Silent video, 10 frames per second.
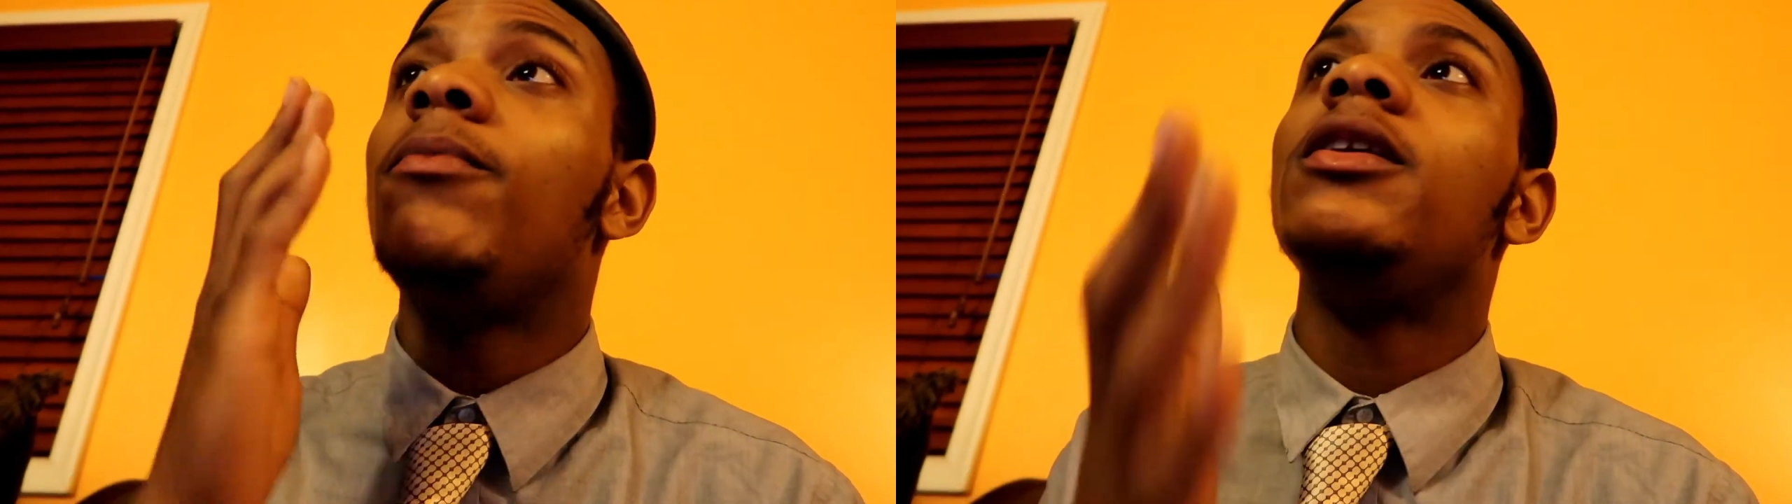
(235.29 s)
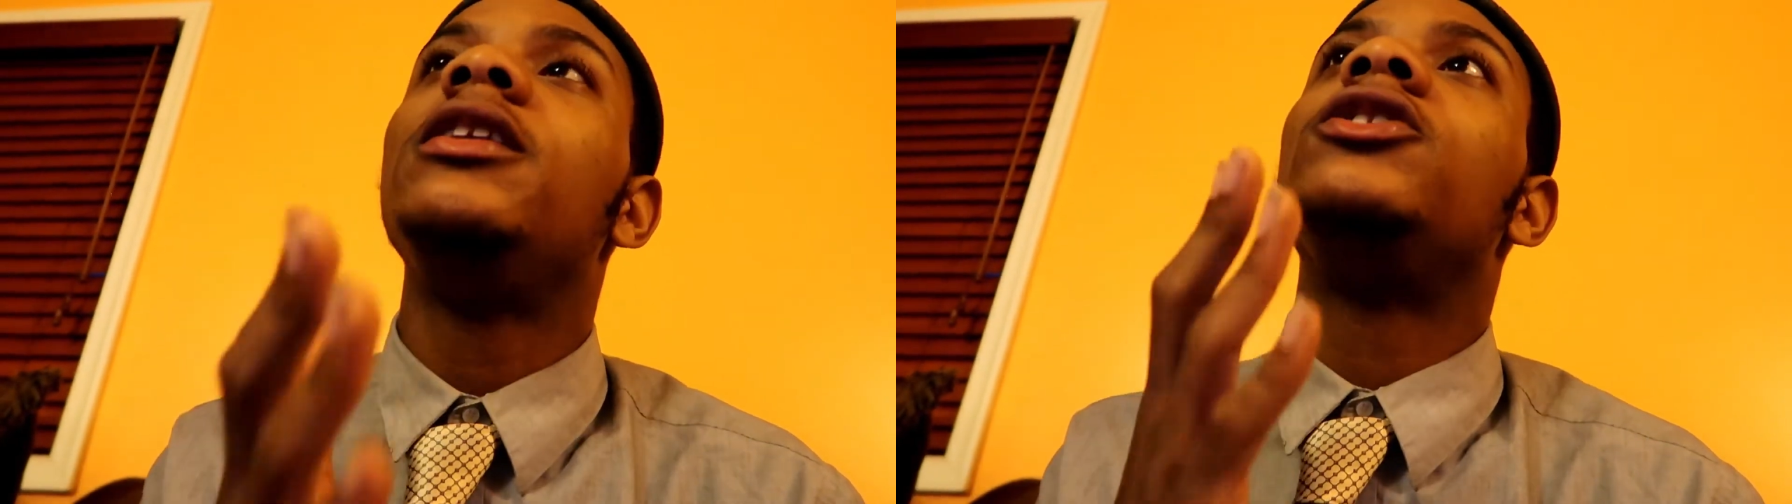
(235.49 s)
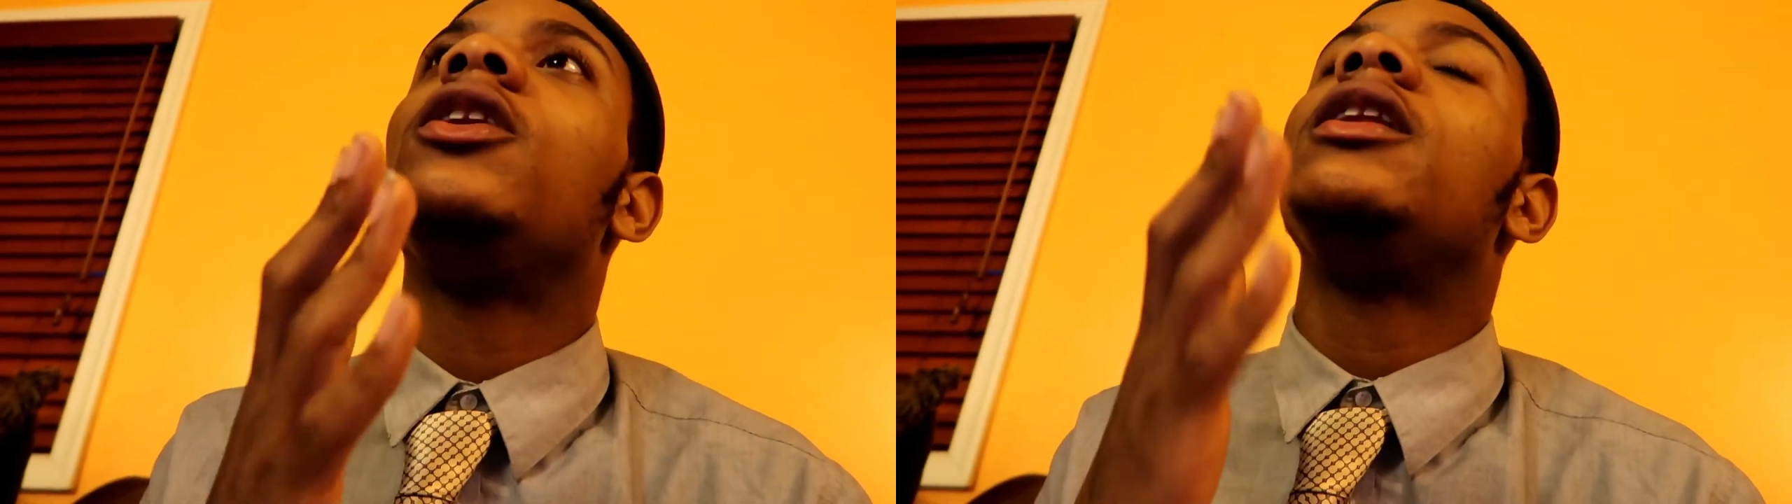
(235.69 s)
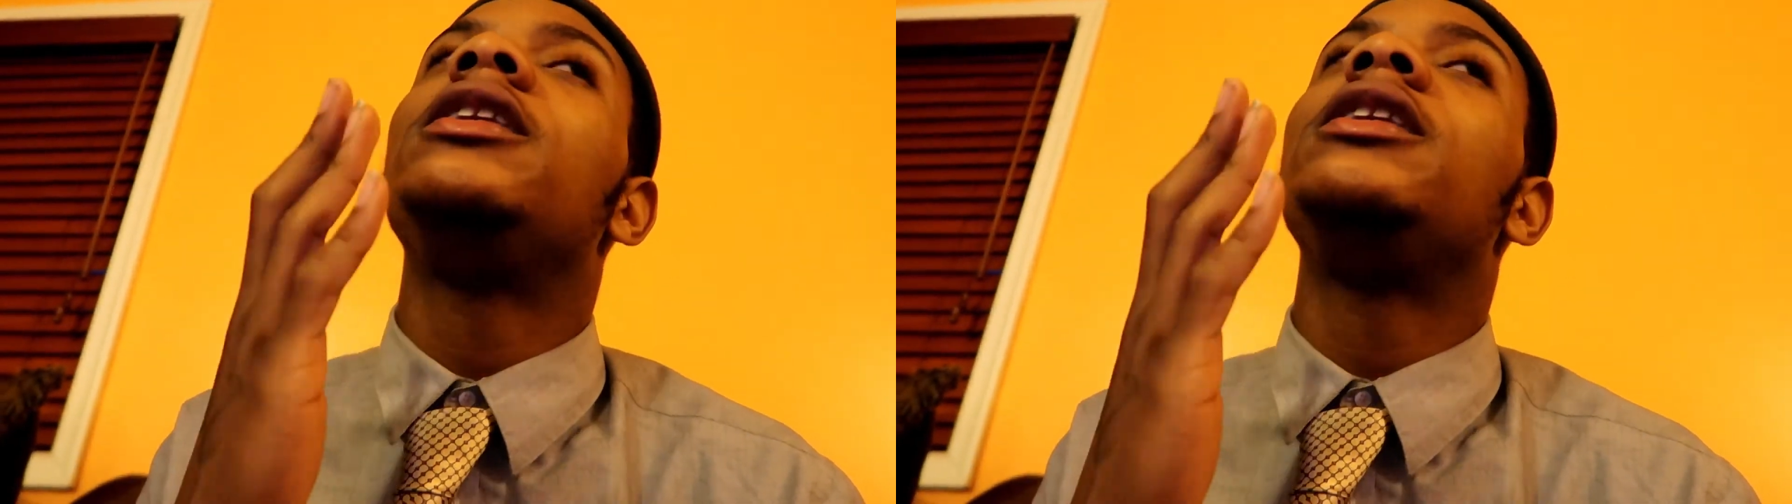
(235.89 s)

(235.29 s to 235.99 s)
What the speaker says: Please, y'all,